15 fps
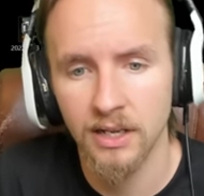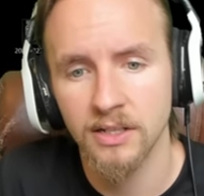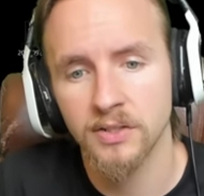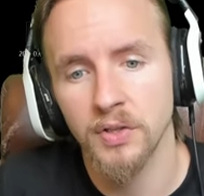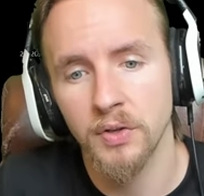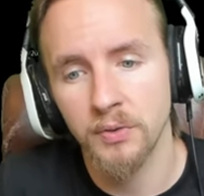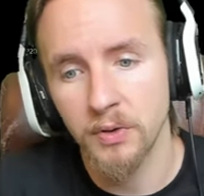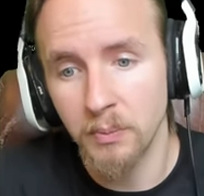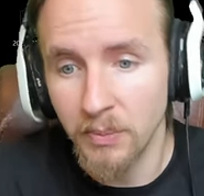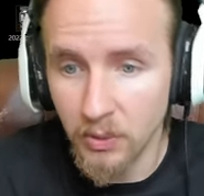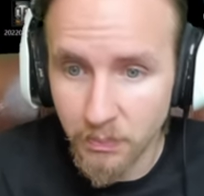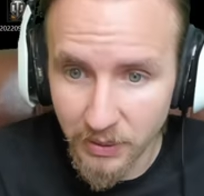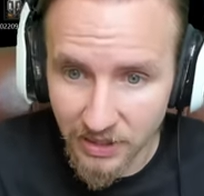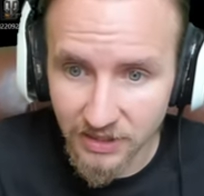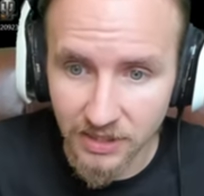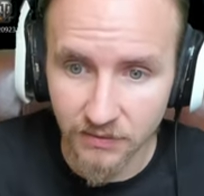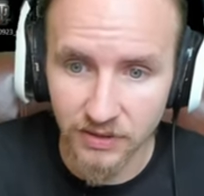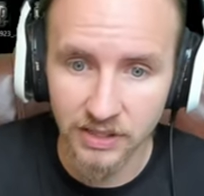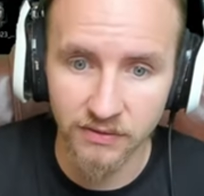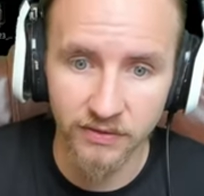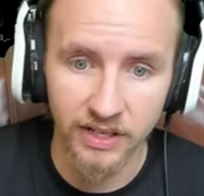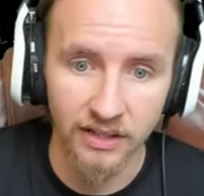So the mobility of
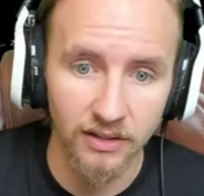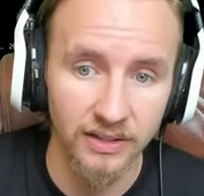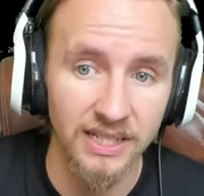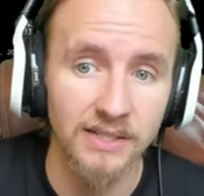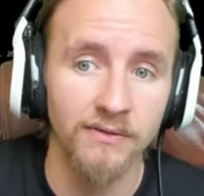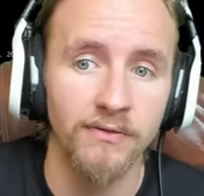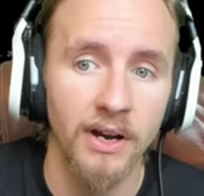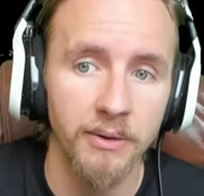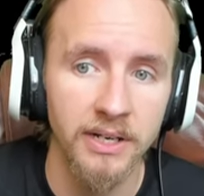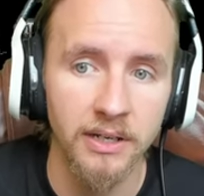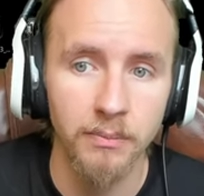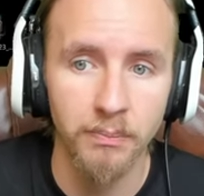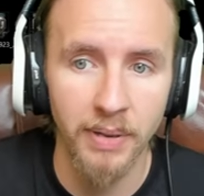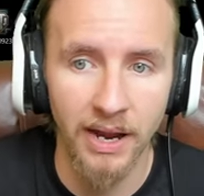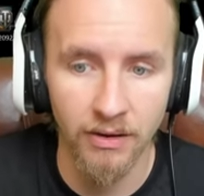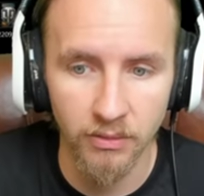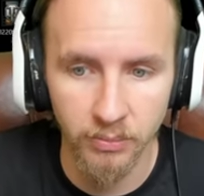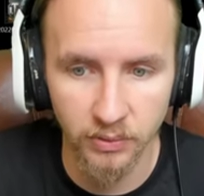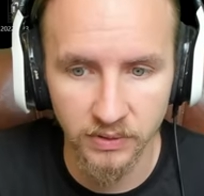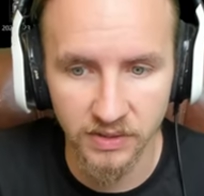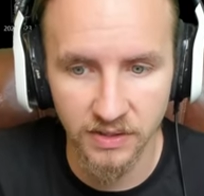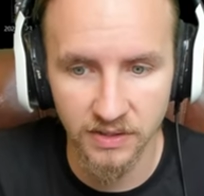this vehicle is very
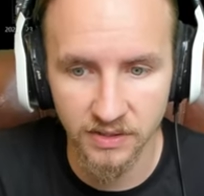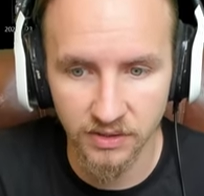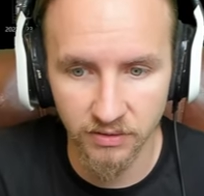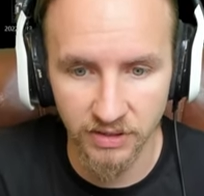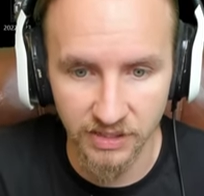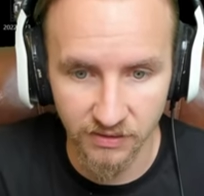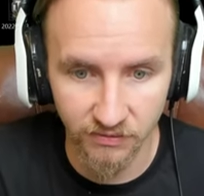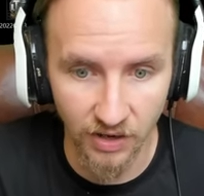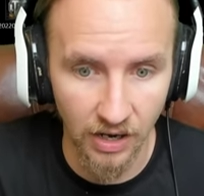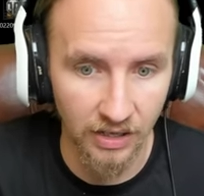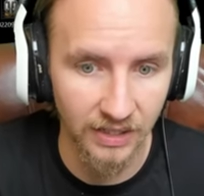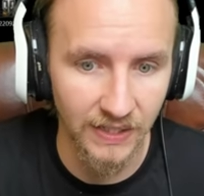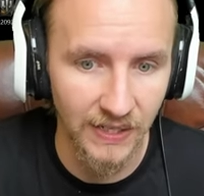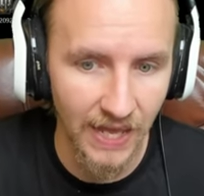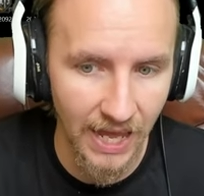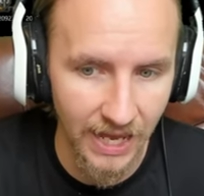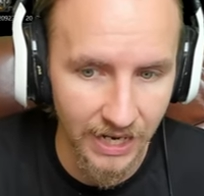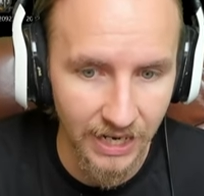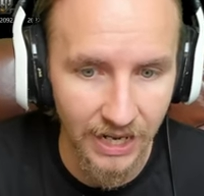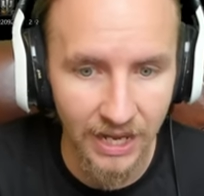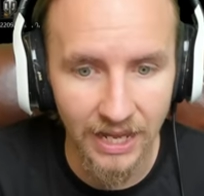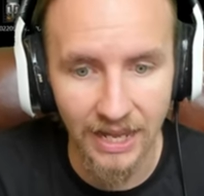comparable to the Stridsvagn K.
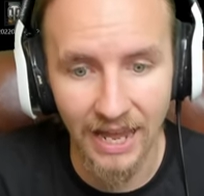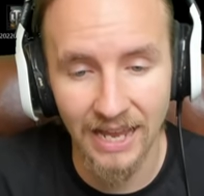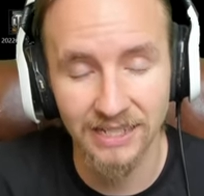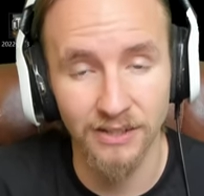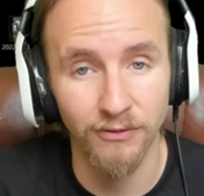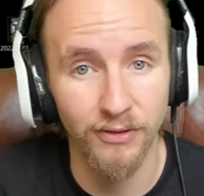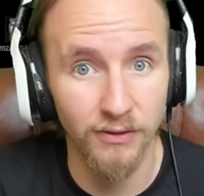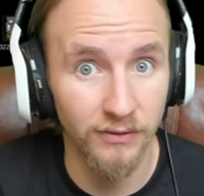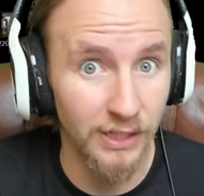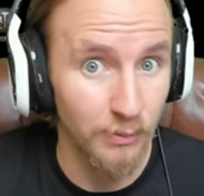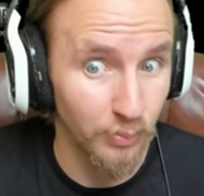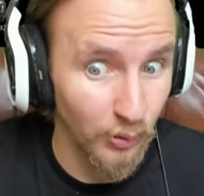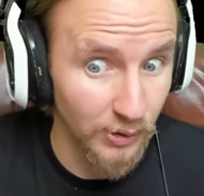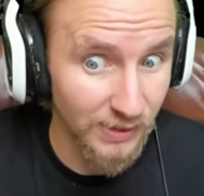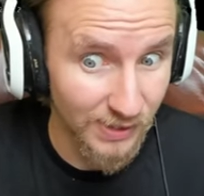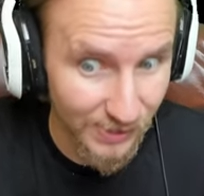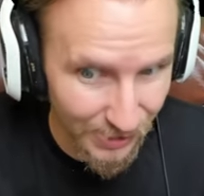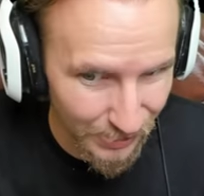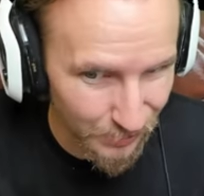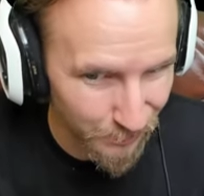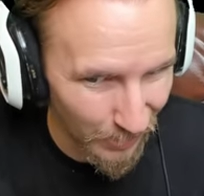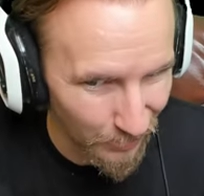It has a
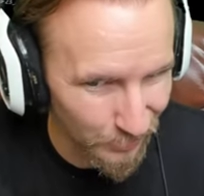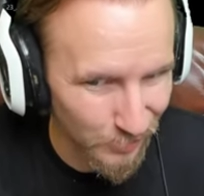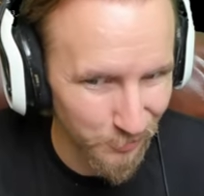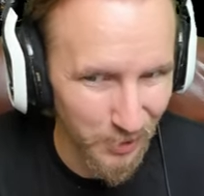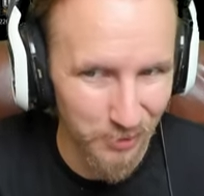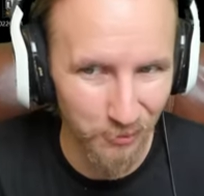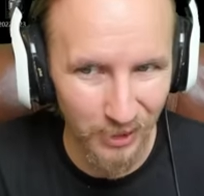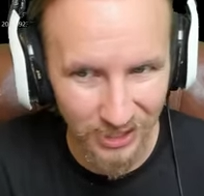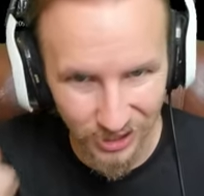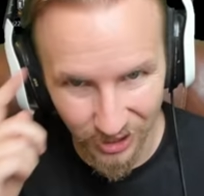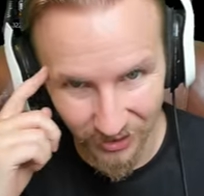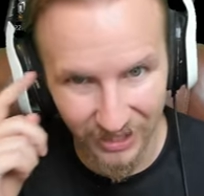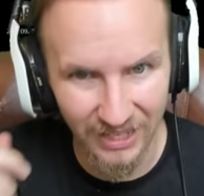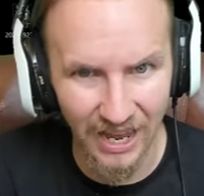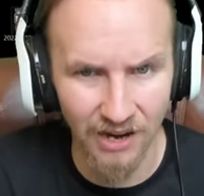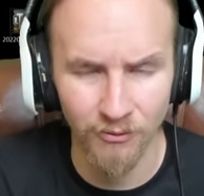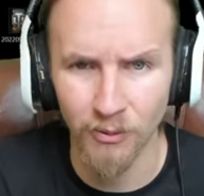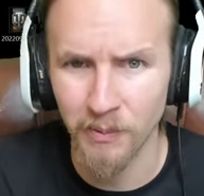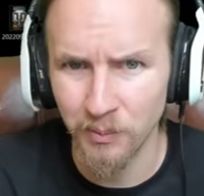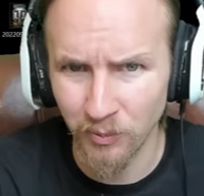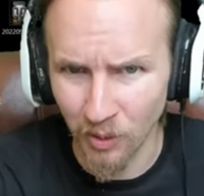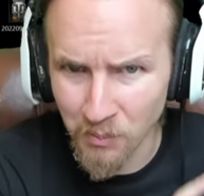15.6 power to weight ratio. Again,
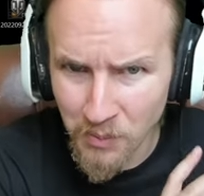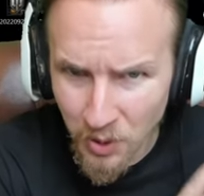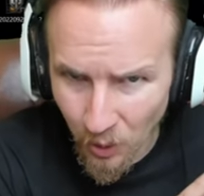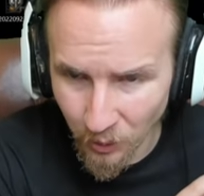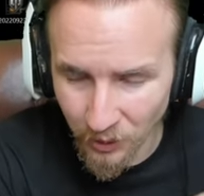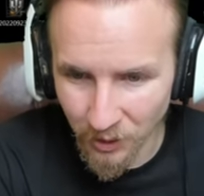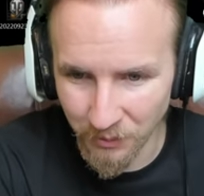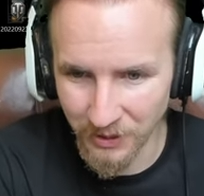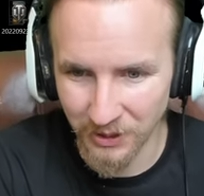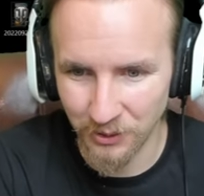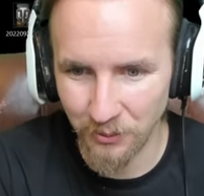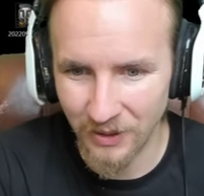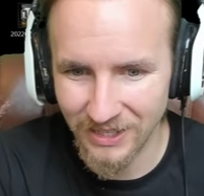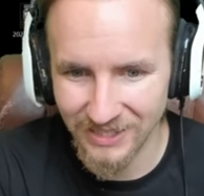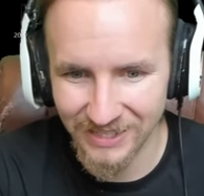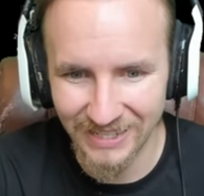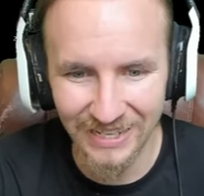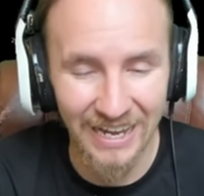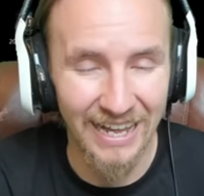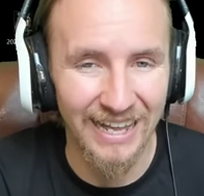remember I'm not going crazy.